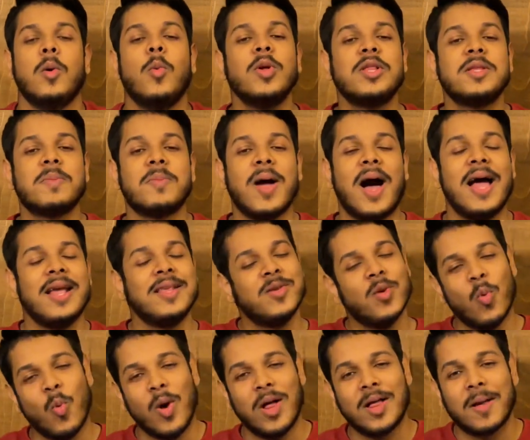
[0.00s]
What's up guys,
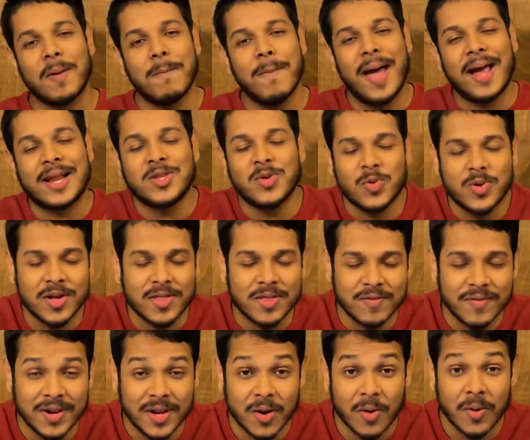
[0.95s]
welcome back to another
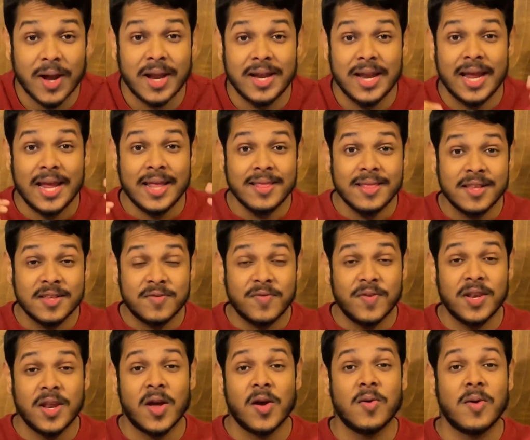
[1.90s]
video, and in this
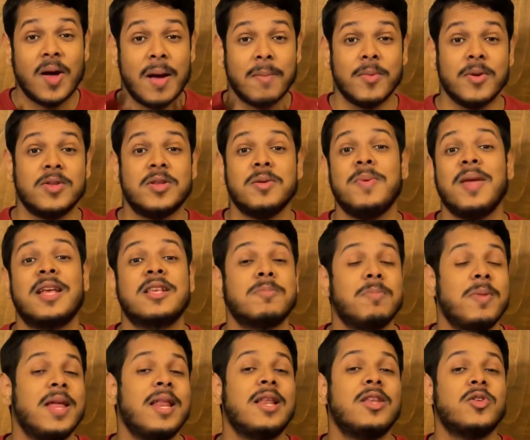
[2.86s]
video I'm going to be
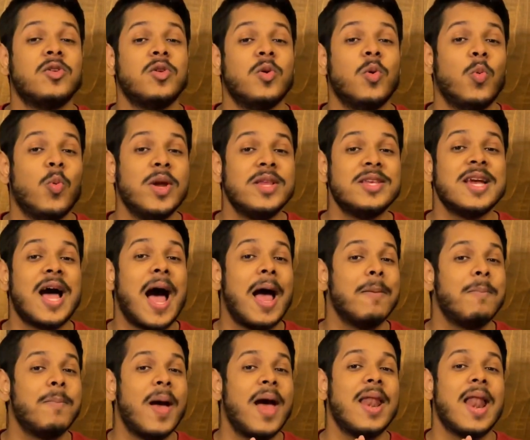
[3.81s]
explaining to you which
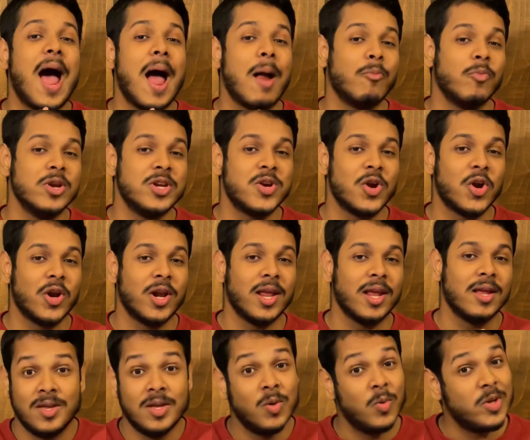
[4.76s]
iPad I'm returning.
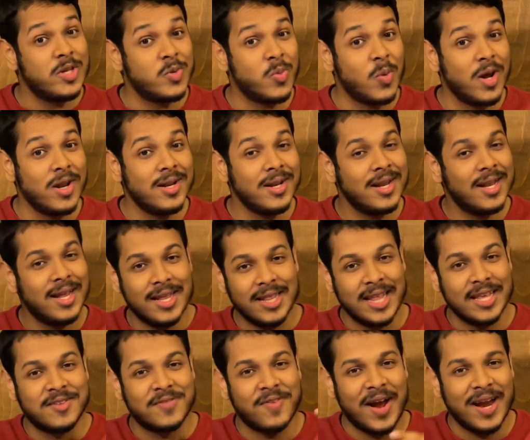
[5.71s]
Which one?
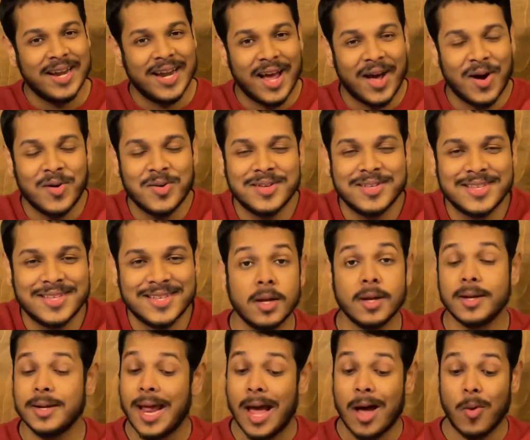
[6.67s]
Let's find out.
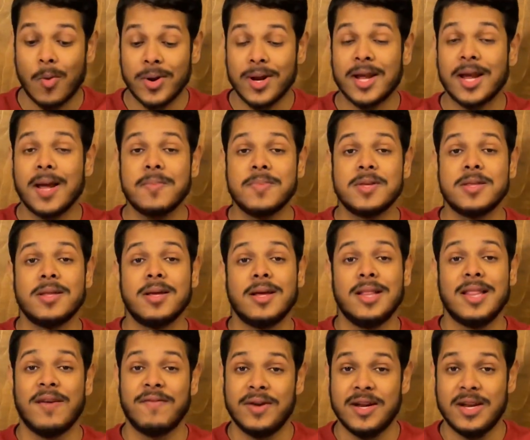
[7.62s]
Now when it comes to the
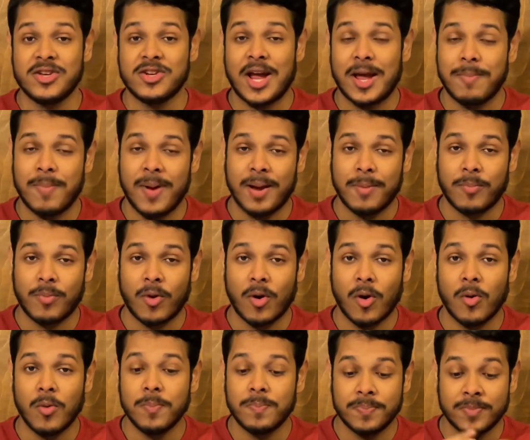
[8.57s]
11-inch iPad
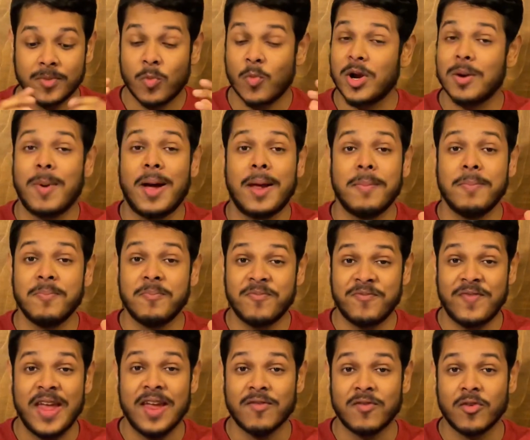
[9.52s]
Pro, one of my
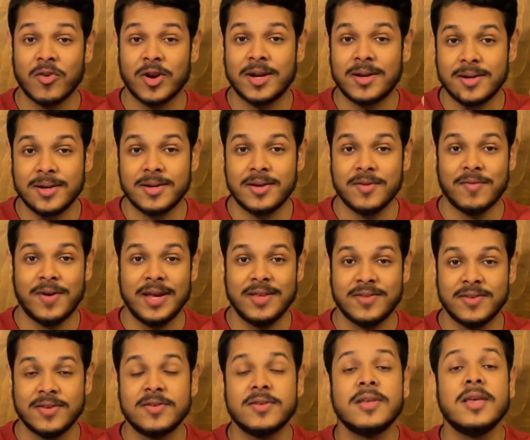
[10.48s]
favorite
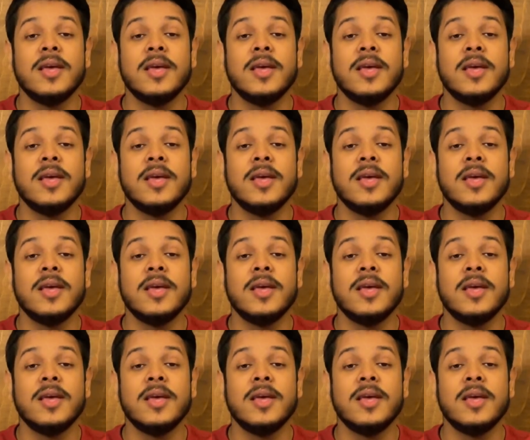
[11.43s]
devices,